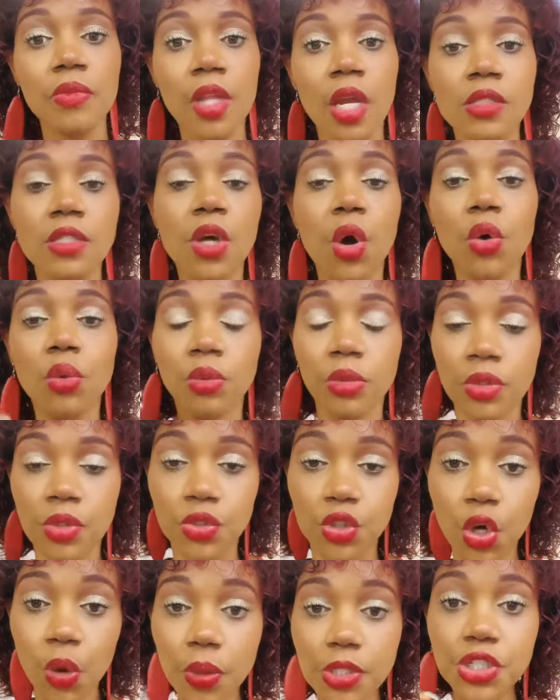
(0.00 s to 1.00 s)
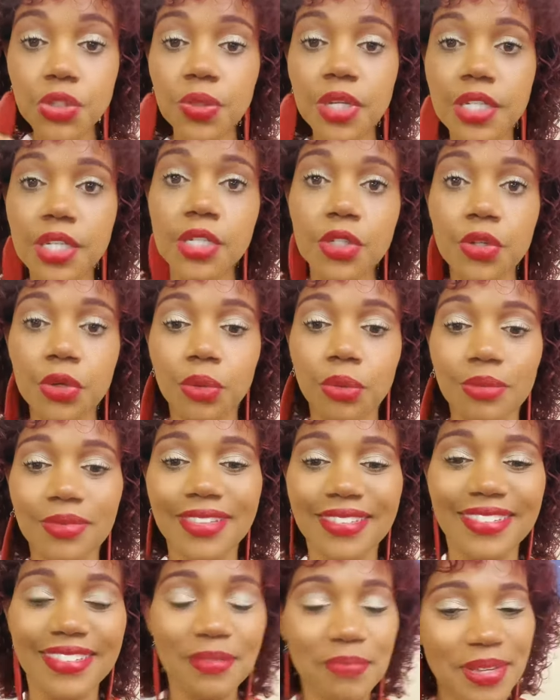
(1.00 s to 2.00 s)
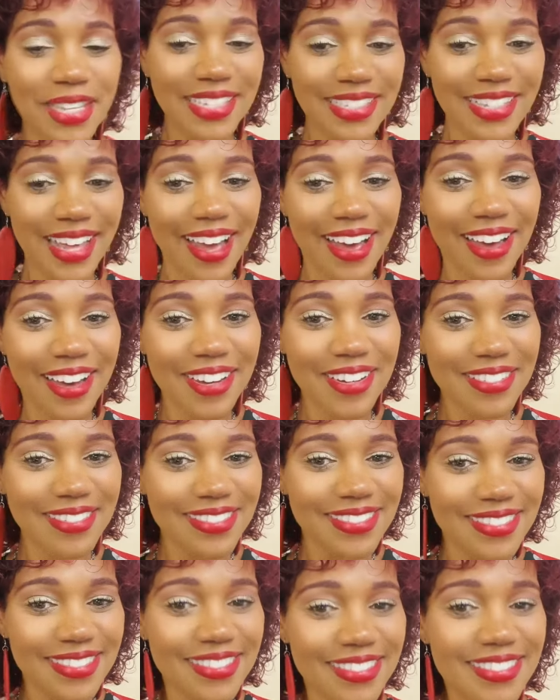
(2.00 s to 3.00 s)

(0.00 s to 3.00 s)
So do what you need to do. Peace out.